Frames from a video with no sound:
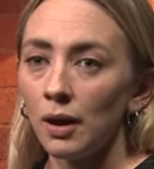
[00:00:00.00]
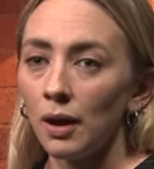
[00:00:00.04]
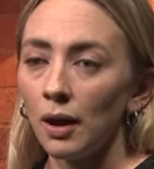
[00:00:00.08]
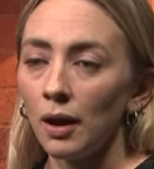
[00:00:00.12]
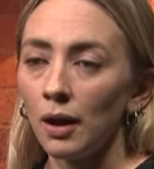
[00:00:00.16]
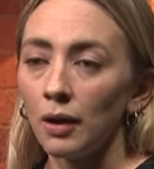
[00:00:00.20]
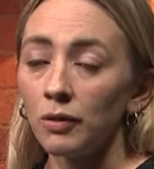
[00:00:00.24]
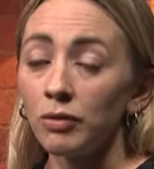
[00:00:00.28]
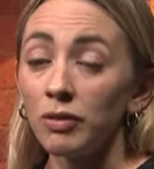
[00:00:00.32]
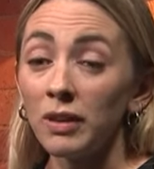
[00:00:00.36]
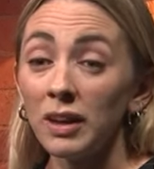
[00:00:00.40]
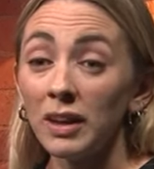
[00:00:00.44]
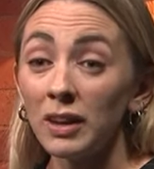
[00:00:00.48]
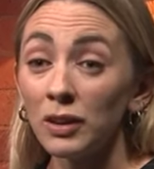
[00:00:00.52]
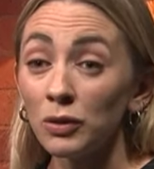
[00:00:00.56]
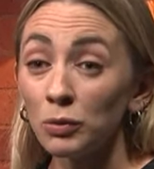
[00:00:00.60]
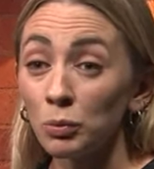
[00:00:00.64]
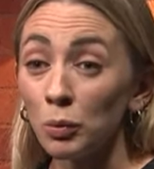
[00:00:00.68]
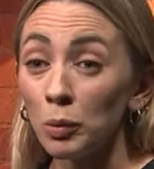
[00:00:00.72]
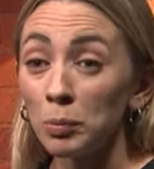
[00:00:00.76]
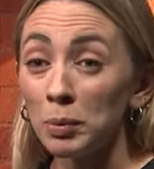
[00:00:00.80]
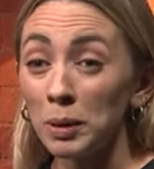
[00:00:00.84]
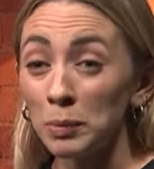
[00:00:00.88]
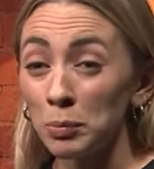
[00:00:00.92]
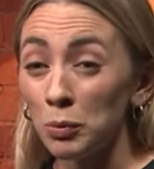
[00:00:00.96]
I think it's
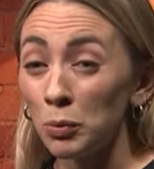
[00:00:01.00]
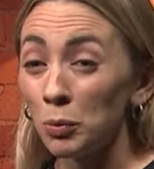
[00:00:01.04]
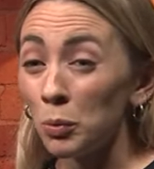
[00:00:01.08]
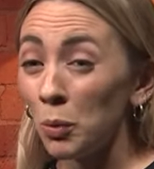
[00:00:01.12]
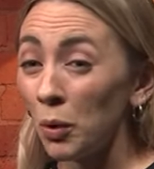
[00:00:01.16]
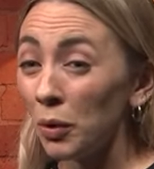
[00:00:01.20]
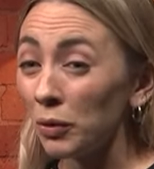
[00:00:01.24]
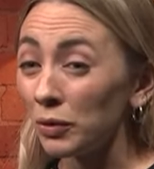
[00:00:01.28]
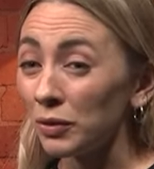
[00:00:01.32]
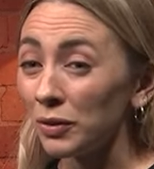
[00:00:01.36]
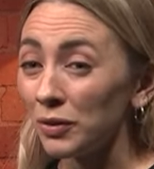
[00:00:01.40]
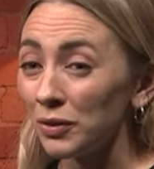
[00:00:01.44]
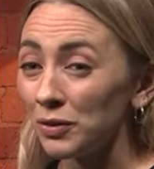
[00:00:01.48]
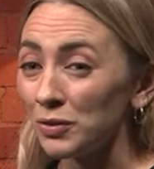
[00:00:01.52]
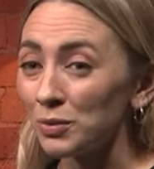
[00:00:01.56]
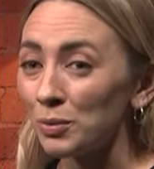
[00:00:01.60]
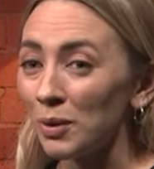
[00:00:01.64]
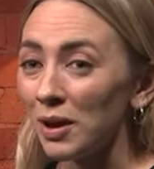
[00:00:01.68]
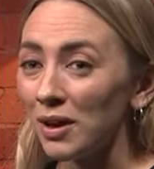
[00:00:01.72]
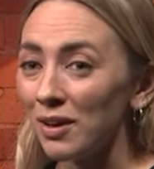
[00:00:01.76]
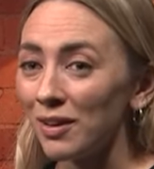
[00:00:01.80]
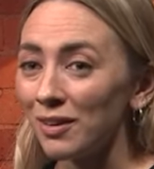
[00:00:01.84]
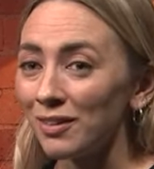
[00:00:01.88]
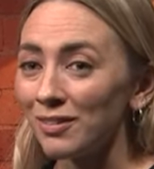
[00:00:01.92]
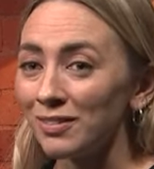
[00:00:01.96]
what people want as
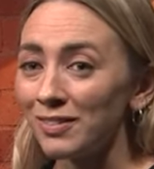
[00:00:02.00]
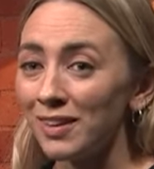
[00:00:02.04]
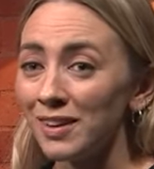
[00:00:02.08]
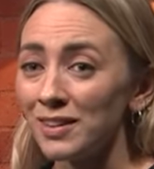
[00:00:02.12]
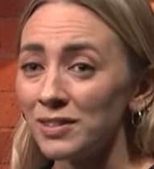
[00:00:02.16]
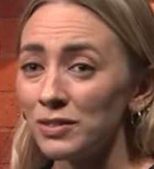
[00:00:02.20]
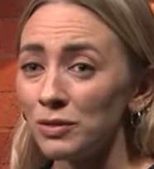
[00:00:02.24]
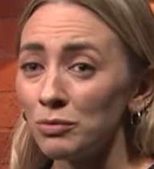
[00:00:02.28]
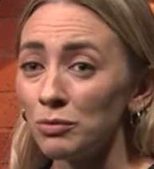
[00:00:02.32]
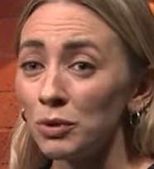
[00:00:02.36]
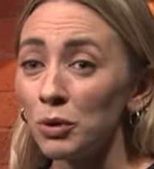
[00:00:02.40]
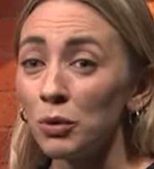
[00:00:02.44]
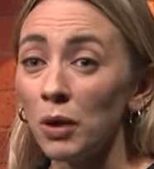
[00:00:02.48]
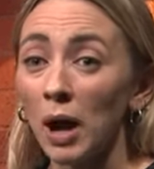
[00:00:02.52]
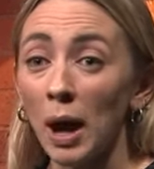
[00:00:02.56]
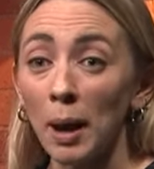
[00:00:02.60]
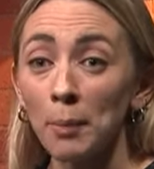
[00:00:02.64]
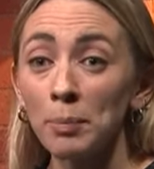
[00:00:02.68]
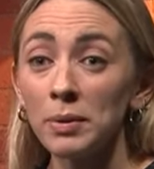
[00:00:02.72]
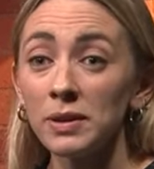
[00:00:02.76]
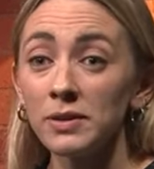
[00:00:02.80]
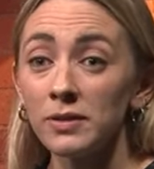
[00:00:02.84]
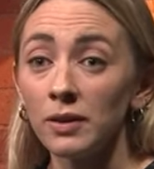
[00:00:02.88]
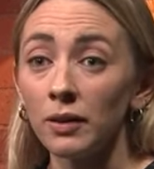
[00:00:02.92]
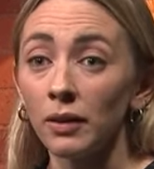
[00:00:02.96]
well. There's a real
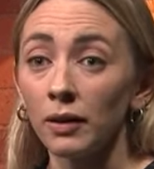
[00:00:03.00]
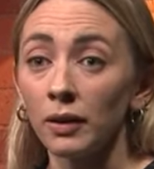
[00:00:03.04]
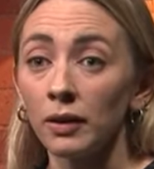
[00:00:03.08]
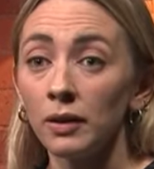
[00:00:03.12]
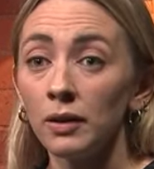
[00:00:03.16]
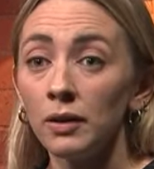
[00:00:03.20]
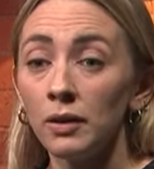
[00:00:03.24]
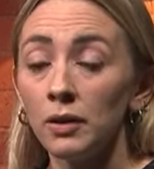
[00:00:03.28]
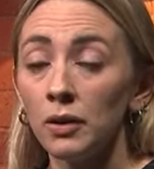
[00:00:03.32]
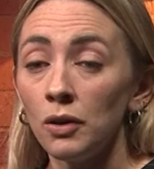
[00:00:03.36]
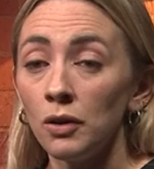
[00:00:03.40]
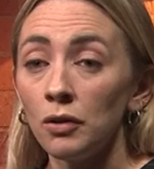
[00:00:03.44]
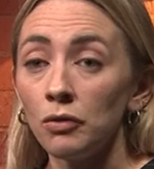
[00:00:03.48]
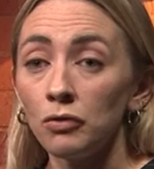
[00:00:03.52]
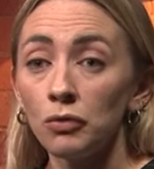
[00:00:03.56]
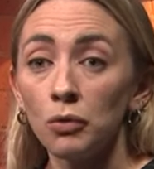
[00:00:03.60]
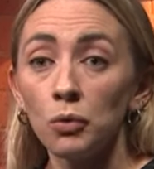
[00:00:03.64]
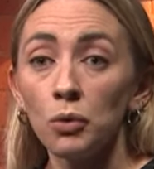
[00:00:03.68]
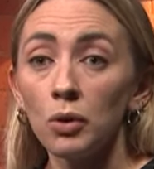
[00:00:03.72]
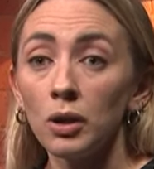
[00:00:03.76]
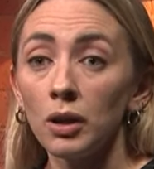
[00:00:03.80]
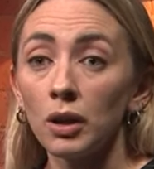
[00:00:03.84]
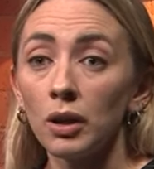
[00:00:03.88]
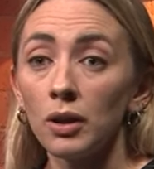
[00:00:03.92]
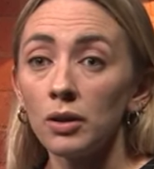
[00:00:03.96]
appetite for
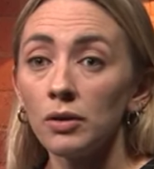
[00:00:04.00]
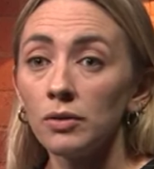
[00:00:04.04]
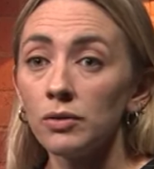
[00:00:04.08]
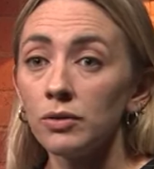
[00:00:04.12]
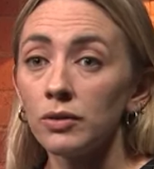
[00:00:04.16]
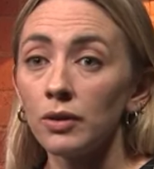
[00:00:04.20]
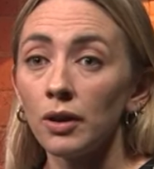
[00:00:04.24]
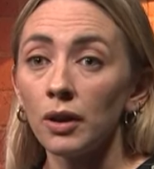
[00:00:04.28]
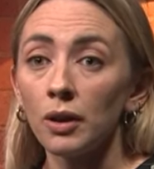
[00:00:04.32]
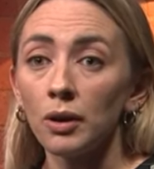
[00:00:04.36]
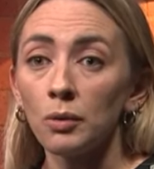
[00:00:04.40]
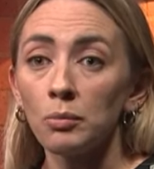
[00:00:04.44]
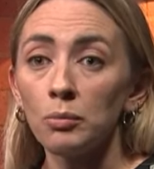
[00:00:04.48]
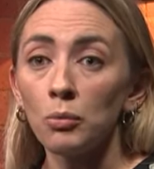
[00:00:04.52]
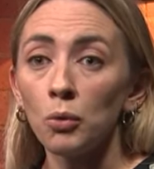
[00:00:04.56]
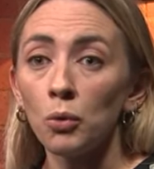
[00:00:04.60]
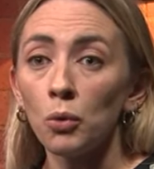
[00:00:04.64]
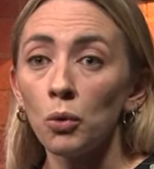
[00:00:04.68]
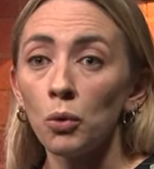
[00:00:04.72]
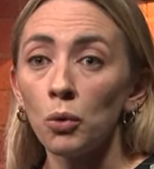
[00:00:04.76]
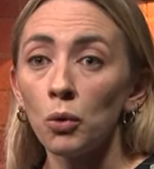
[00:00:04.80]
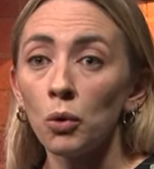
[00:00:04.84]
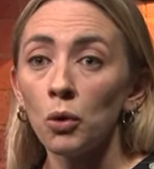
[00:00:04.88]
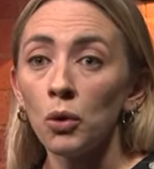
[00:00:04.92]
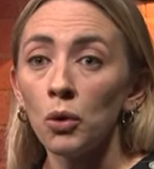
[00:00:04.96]
clothes that are
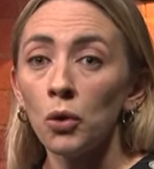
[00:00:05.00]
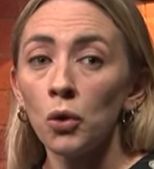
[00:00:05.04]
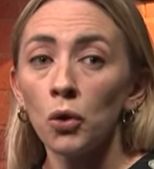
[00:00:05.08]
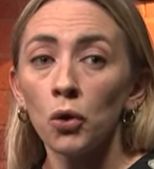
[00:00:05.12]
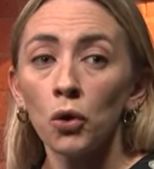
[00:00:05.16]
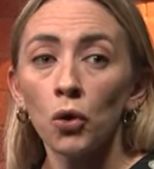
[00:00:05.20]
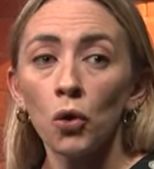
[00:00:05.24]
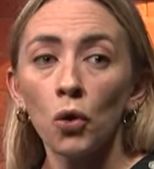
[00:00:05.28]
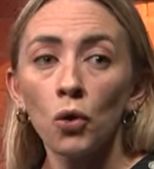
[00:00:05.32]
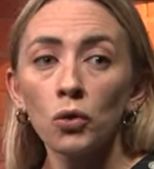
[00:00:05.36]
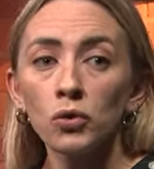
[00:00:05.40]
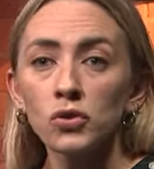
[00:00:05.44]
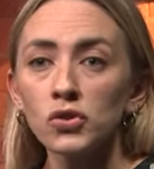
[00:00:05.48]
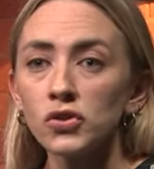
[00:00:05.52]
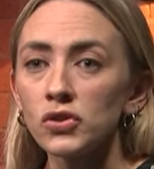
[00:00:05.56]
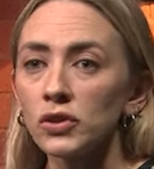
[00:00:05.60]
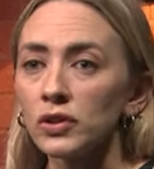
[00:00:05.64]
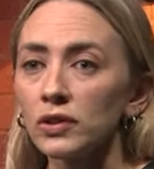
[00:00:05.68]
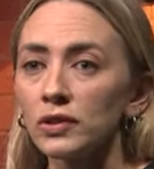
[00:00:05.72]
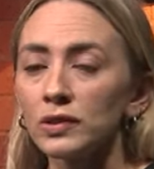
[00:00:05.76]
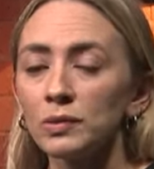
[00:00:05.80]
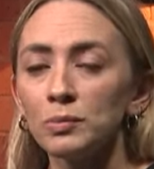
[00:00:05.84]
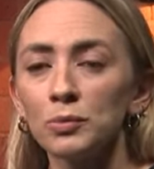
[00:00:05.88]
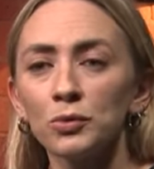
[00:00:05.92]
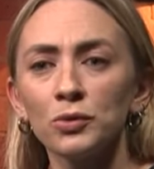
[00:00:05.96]
more
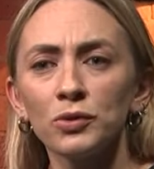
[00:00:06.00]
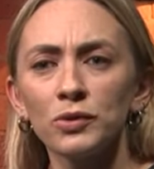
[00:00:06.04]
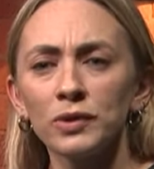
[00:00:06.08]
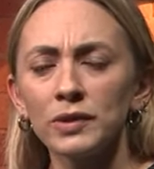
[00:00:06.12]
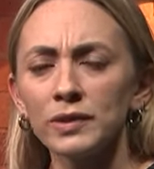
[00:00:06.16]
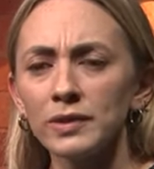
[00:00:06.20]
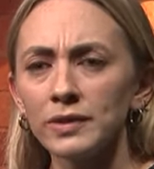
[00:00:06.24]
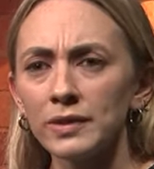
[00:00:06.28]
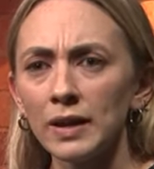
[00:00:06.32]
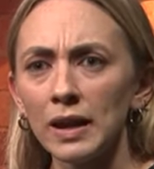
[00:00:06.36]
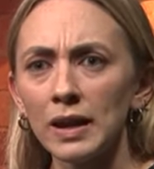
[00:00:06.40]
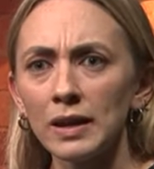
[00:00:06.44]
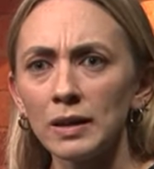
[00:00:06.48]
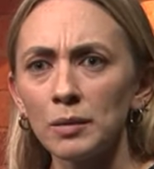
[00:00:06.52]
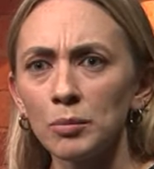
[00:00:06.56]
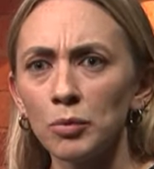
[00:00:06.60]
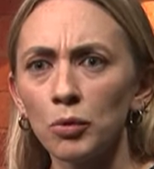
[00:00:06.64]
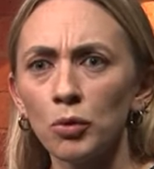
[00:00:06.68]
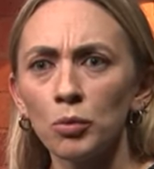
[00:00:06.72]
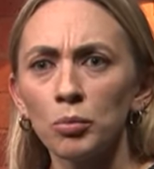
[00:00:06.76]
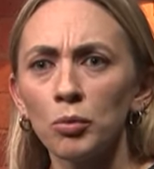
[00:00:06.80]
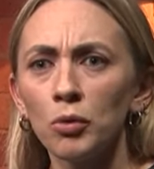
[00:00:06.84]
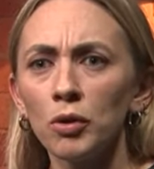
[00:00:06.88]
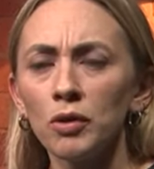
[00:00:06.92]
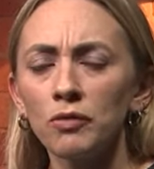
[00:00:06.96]
conscious, more sustainable,
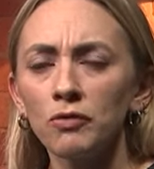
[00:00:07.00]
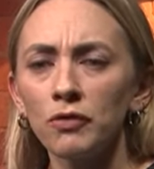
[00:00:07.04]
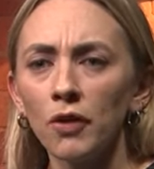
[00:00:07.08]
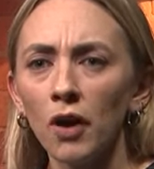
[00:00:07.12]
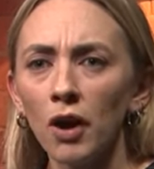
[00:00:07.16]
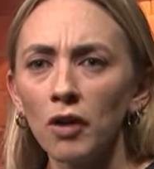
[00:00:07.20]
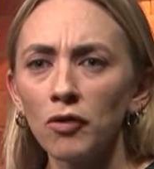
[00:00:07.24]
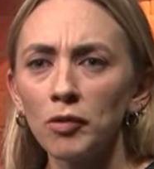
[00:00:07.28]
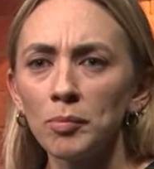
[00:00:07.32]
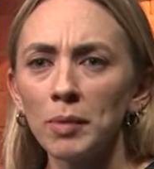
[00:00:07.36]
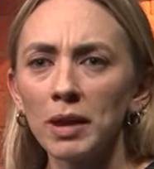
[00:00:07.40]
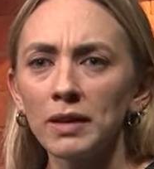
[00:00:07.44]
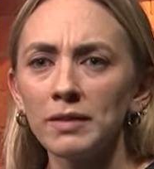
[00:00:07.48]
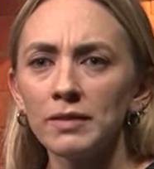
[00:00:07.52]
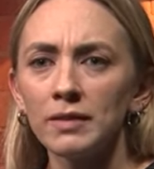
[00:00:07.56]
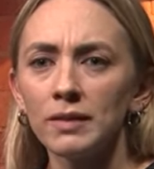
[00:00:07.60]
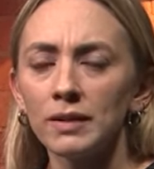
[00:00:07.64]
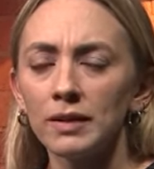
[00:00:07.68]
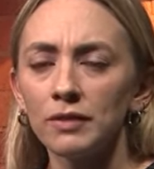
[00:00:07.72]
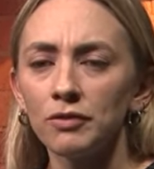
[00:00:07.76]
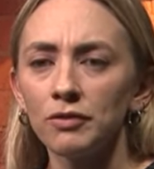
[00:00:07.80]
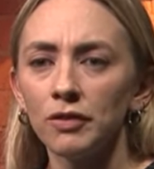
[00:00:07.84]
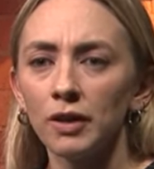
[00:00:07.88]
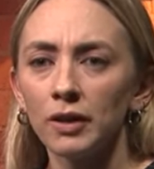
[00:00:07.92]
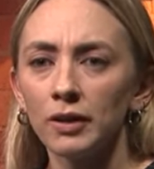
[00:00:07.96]
more
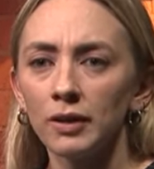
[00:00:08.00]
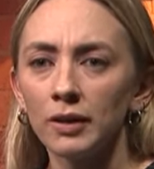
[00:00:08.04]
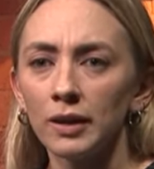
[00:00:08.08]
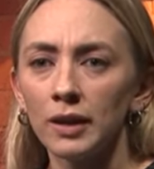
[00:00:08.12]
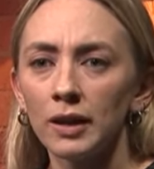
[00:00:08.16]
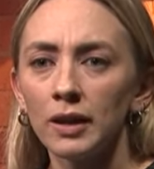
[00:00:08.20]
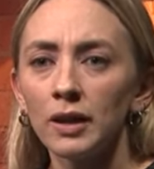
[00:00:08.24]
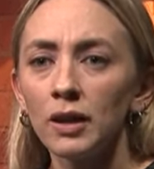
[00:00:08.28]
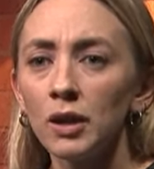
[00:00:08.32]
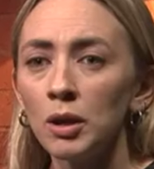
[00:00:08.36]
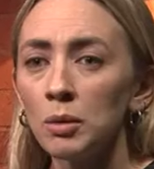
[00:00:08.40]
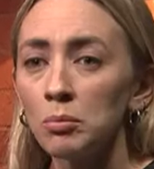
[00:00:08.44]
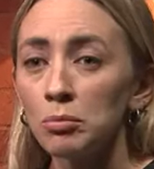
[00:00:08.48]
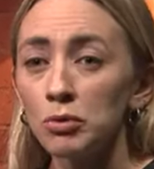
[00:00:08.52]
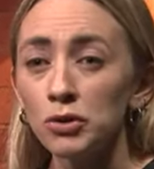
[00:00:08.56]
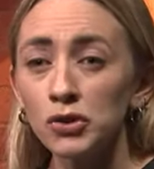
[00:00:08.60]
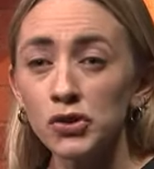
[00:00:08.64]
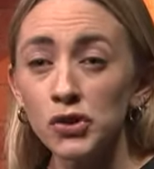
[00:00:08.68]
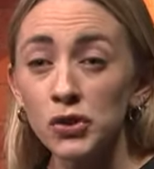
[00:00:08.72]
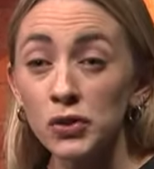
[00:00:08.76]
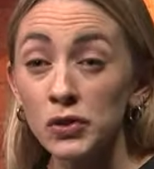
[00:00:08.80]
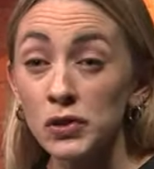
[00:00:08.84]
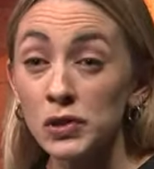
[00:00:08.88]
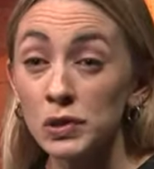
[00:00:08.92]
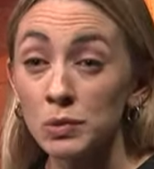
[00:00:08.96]
environmentally friendly,
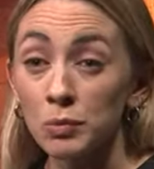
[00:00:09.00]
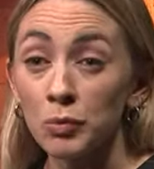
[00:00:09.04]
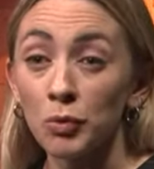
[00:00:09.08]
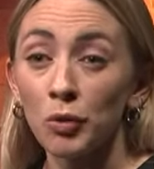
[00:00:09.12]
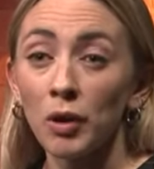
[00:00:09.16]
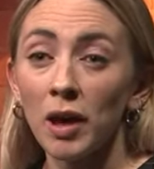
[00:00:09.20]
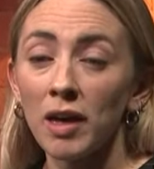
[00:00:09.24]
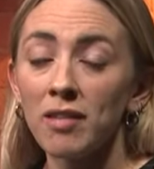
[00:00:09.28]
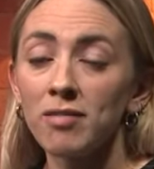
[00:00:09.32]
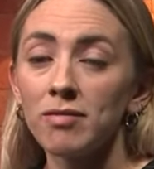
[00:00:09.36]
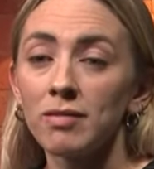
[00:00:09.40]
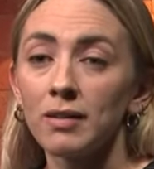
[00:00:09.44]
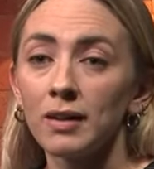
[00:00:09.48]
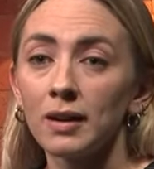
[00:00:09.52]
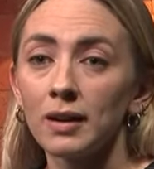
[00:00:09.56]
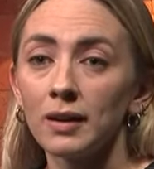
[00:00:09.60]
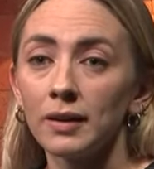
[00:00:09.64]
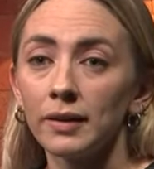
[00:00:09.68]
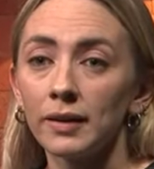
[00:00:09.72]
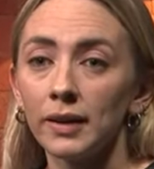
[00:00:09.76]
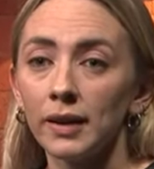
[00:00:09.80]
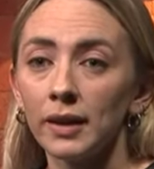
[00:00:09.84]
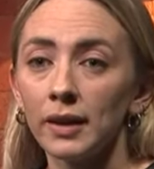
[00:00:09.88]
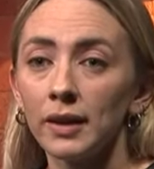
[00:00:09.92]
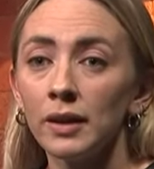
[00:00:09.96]
produced more
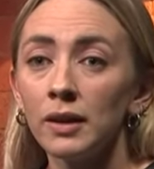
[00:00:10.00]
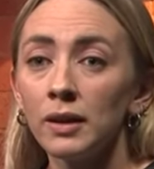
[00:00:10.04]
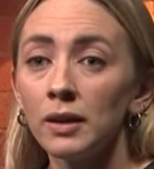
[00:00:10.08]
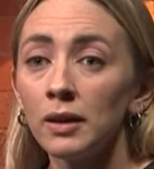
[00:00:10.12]
ethically.